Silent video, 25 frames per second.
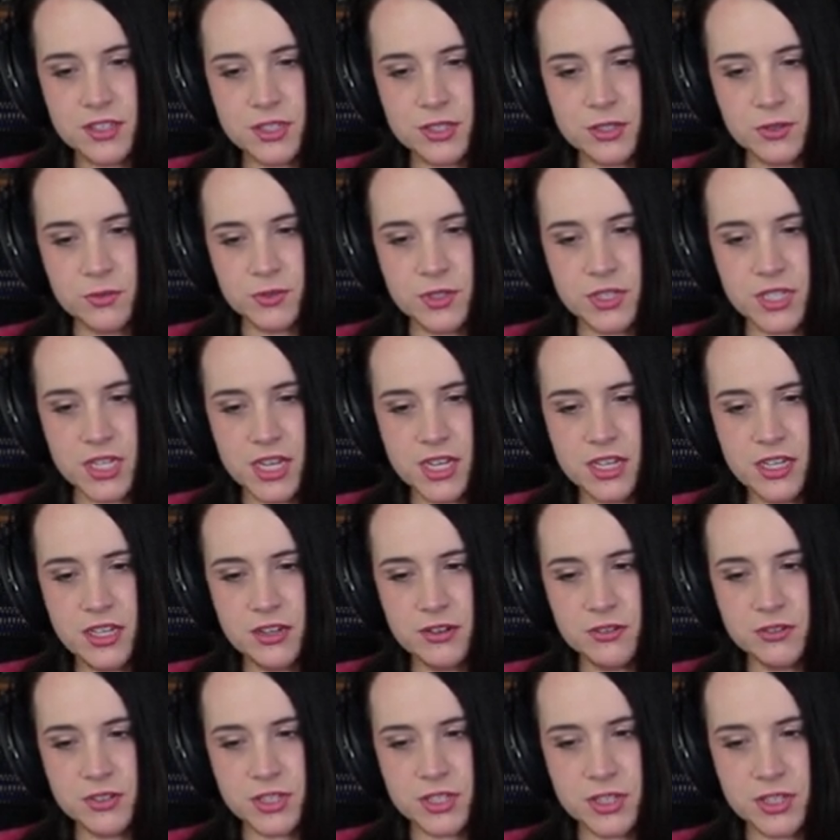So
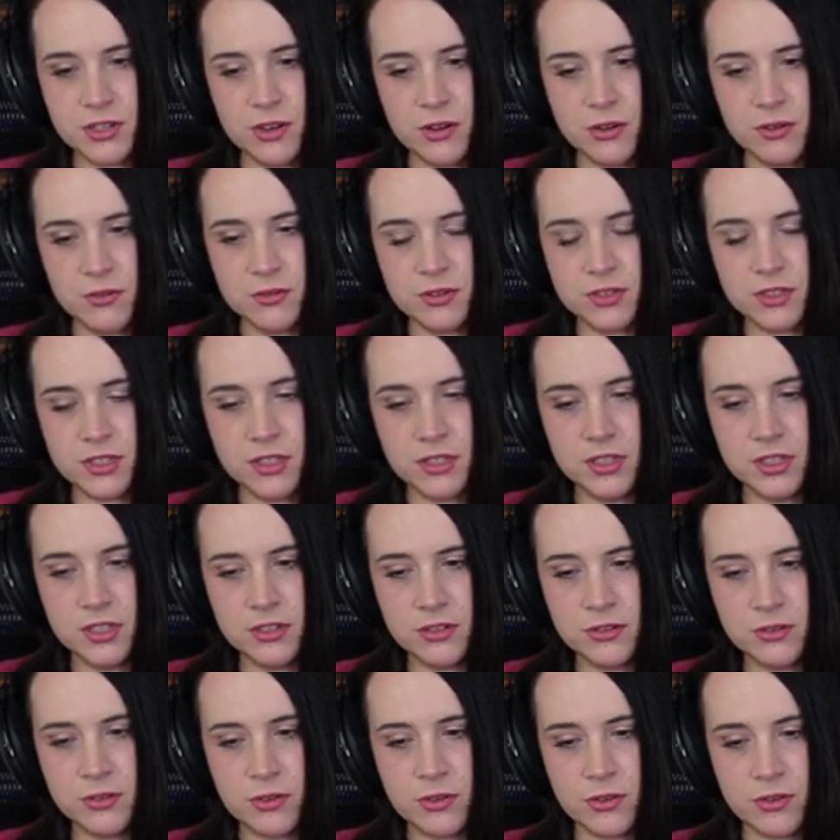ten years ago, the
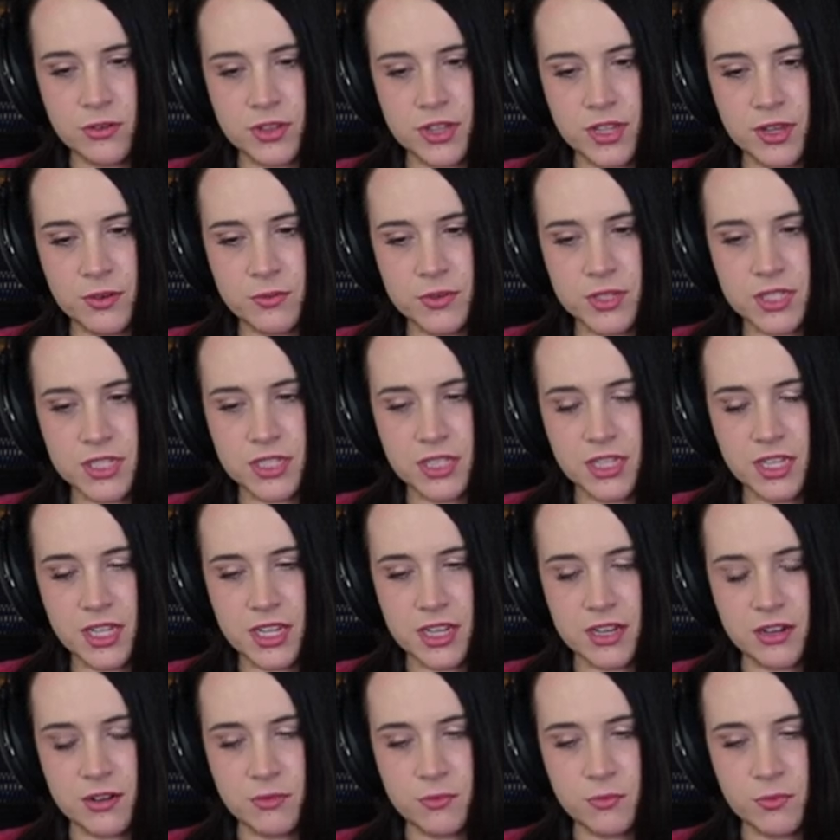little girl that was
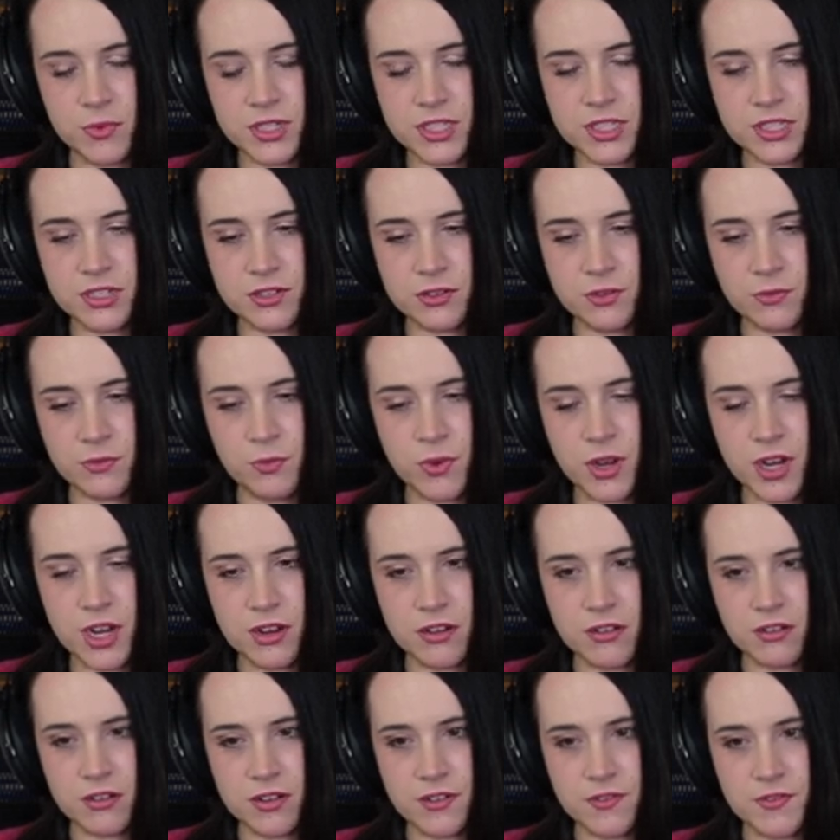Lynn wasn't
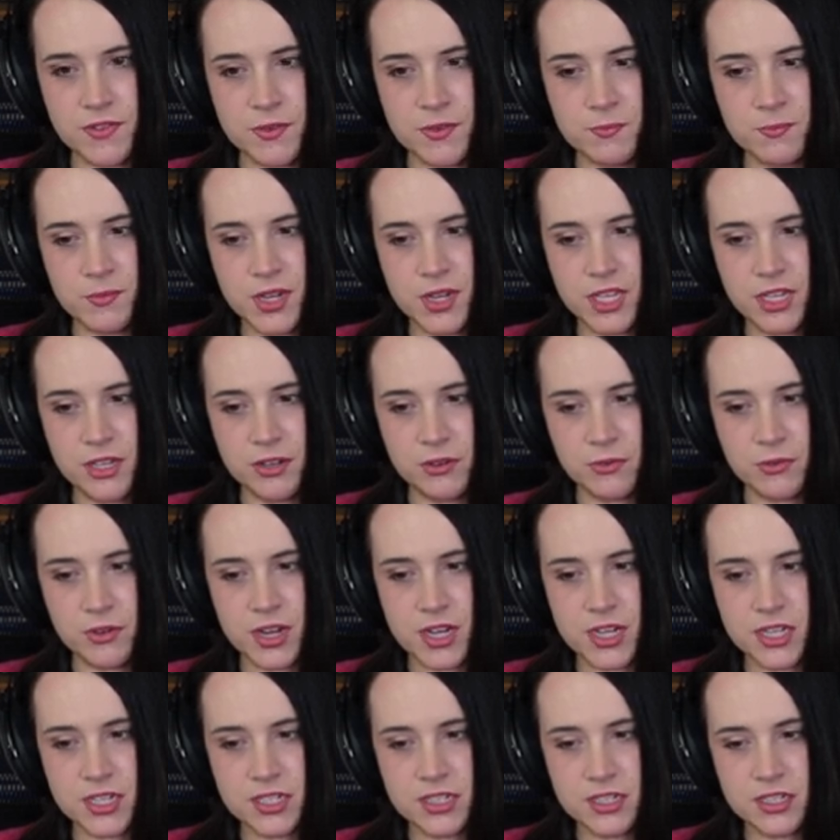aware of the
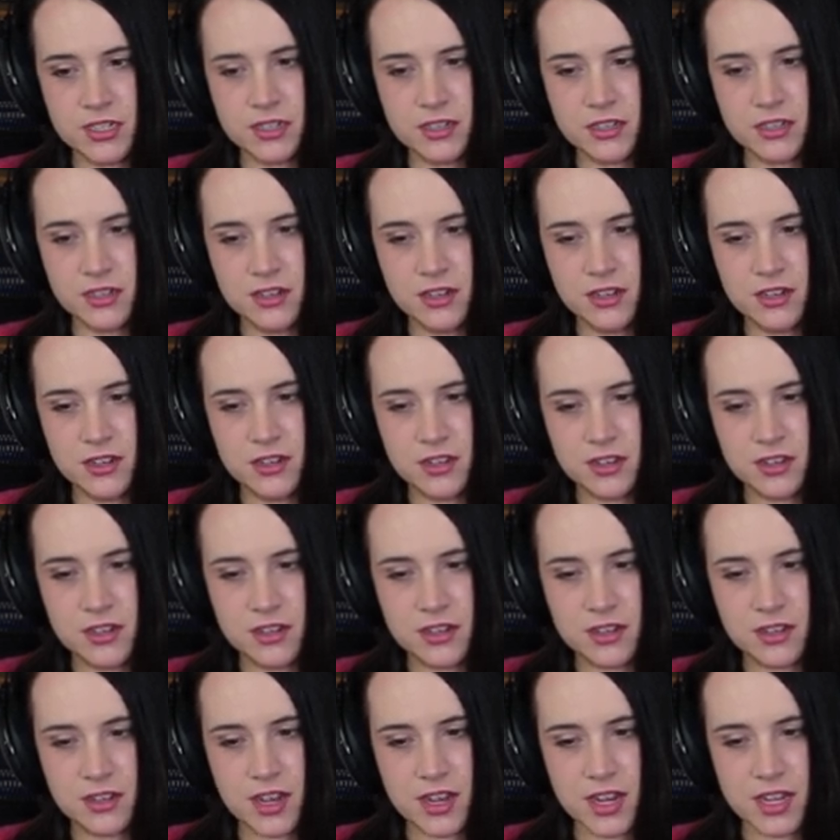meteorite.
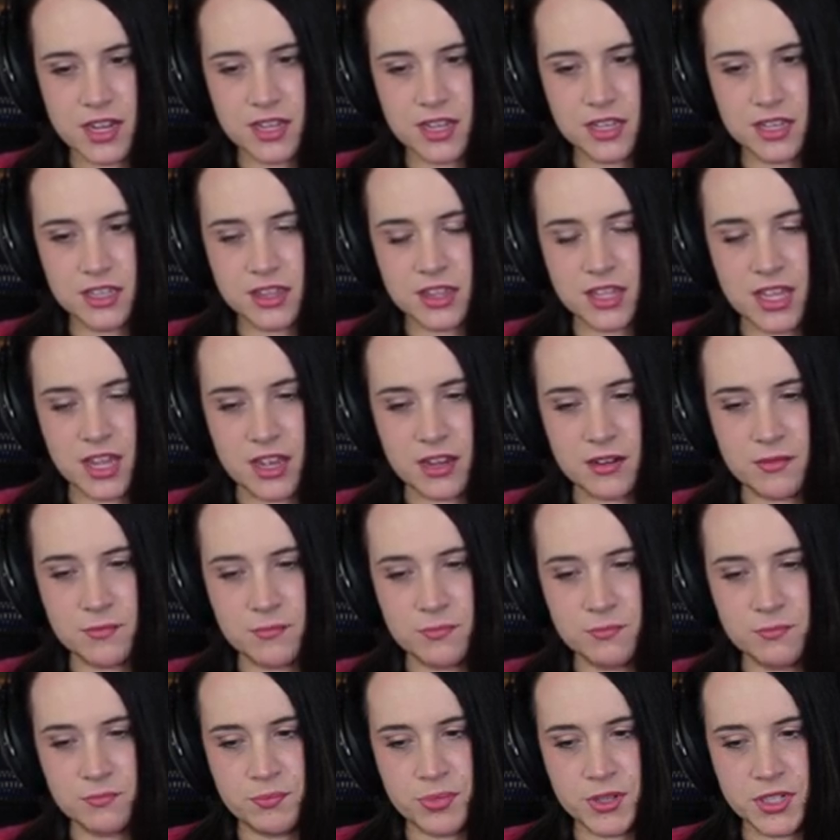I get that,
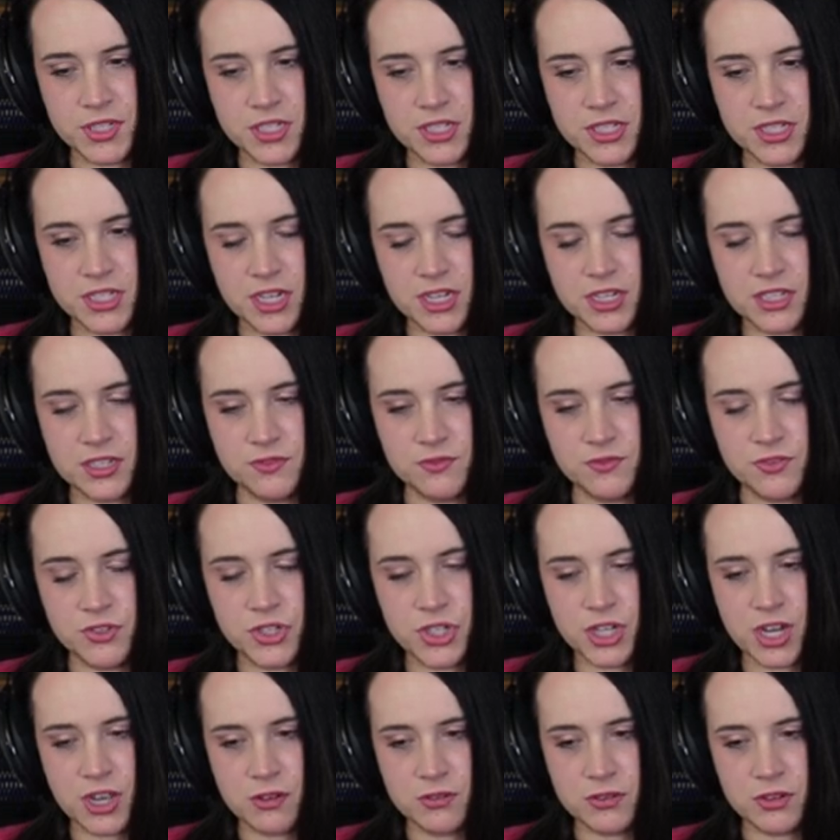but Detective
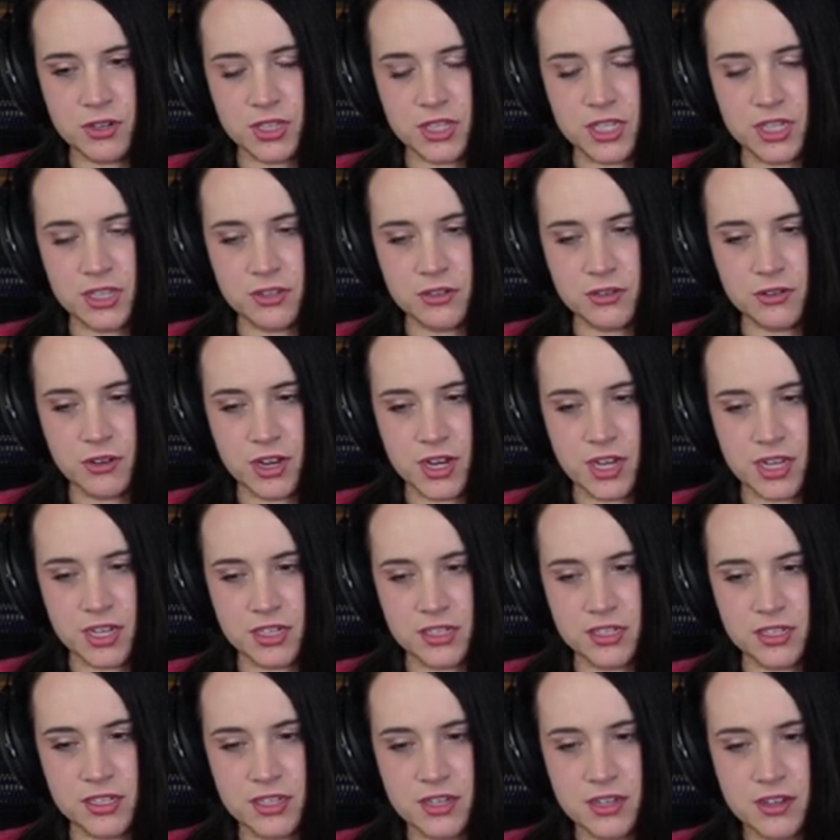Jowd, on the other
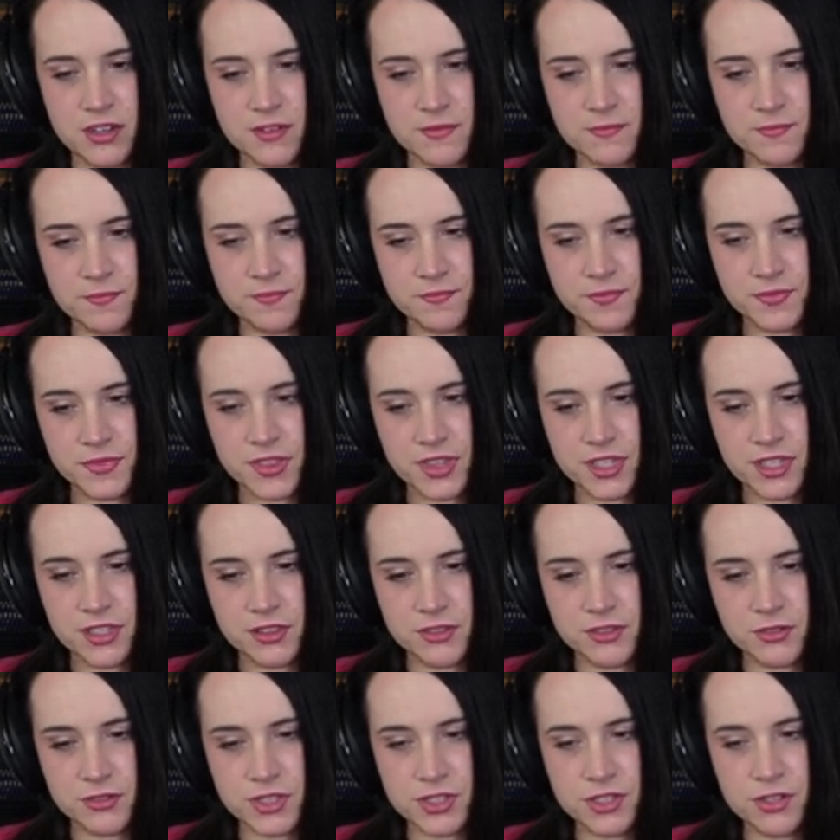hand,
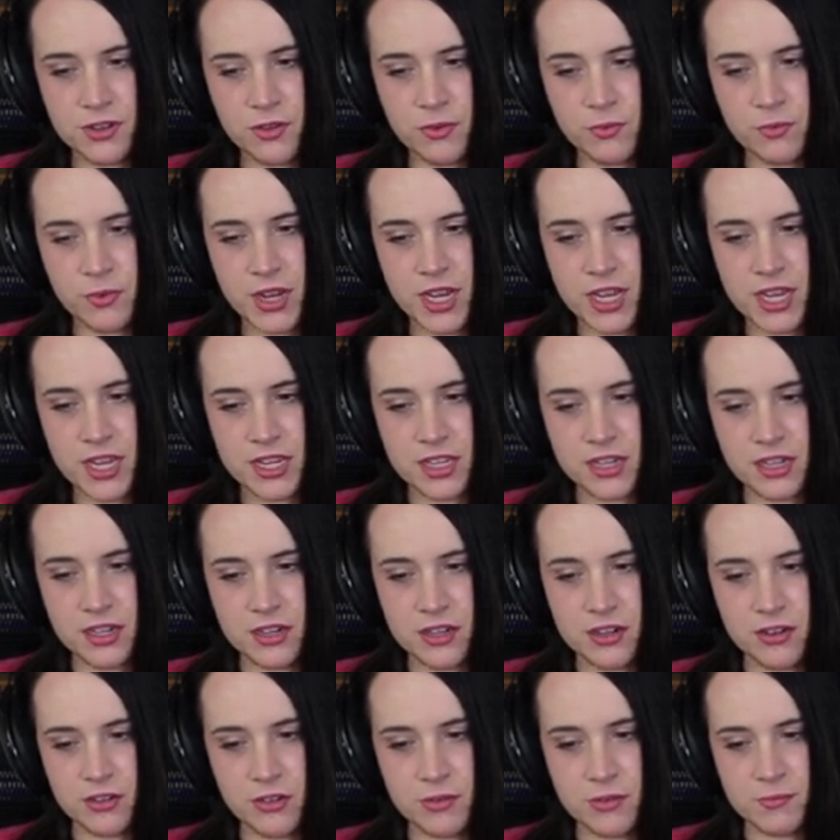there's no way he
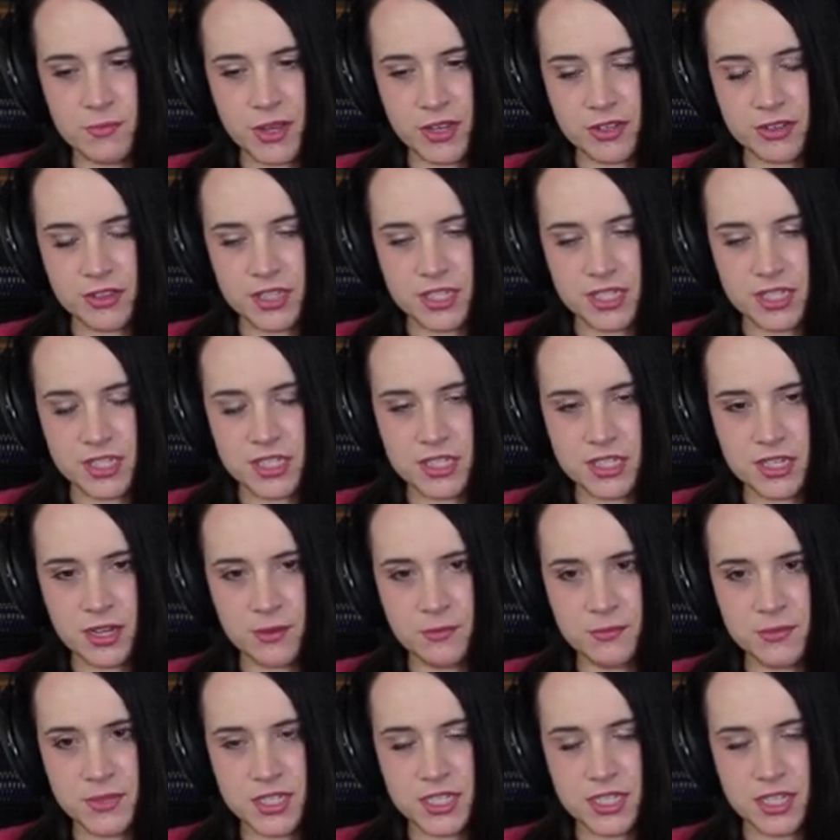didn't know about this
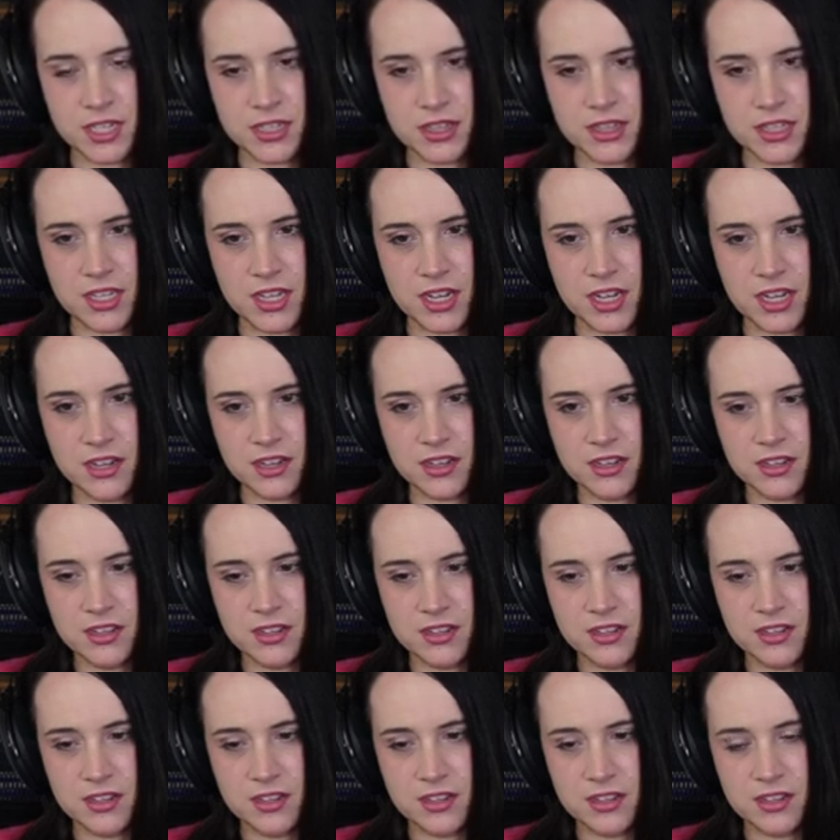Temsik thing.
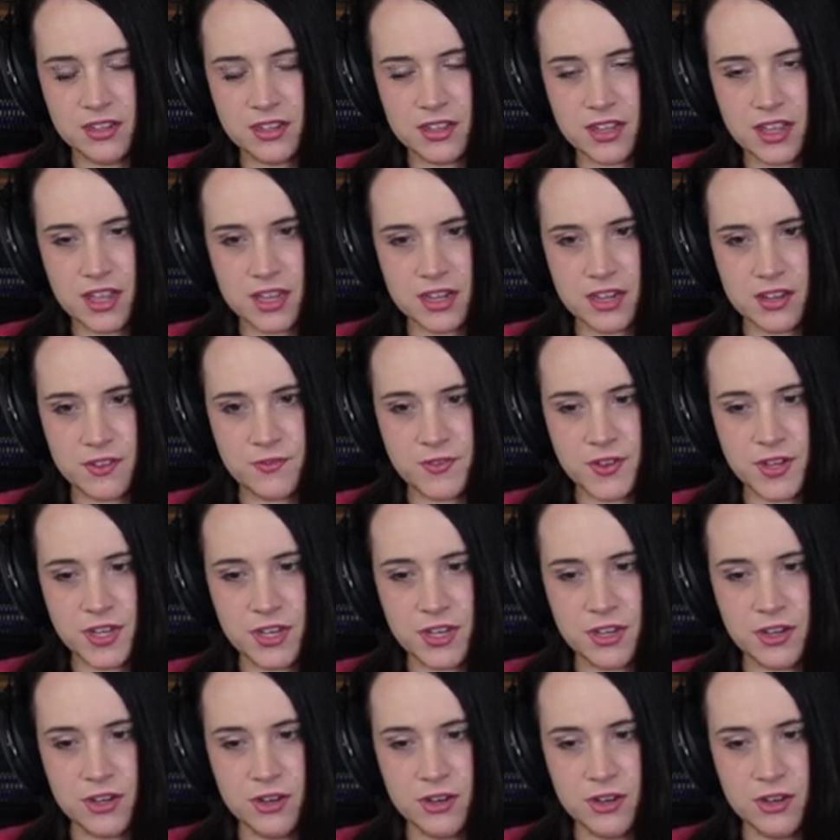And if he